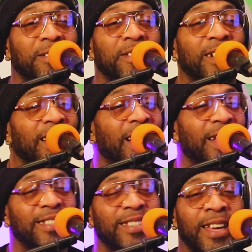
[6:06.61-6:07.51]

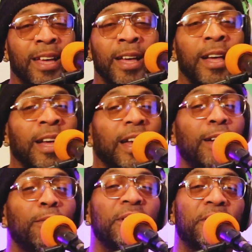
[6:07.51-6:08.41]
realize he
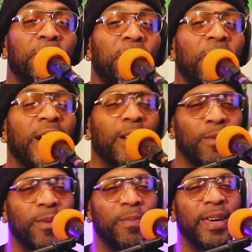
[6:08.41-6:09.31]
wasn't fucking
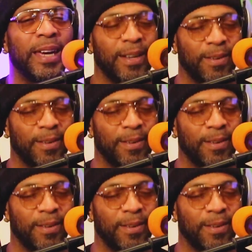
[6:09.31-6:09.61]
with me,